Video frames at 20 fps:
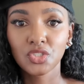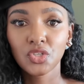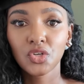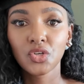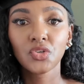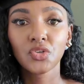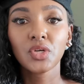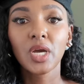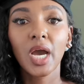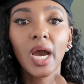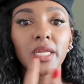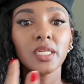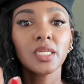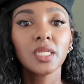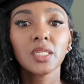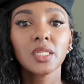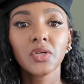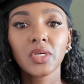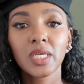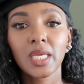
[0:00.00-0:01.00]
So you're kind
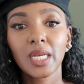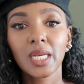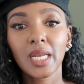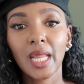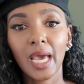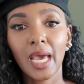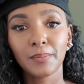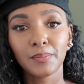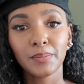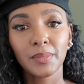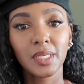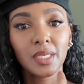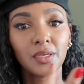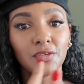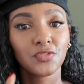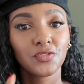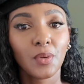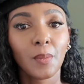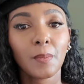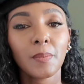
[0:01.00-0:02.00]
of looking at
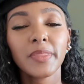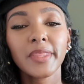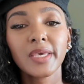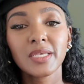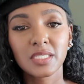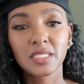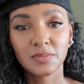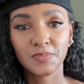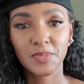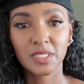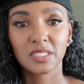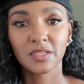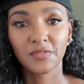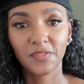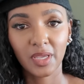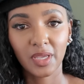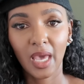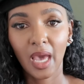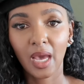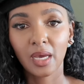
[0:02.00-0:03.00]
me from this
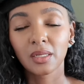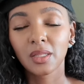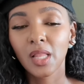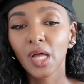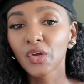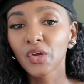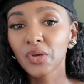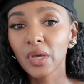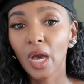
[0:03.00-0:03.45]
specific angle.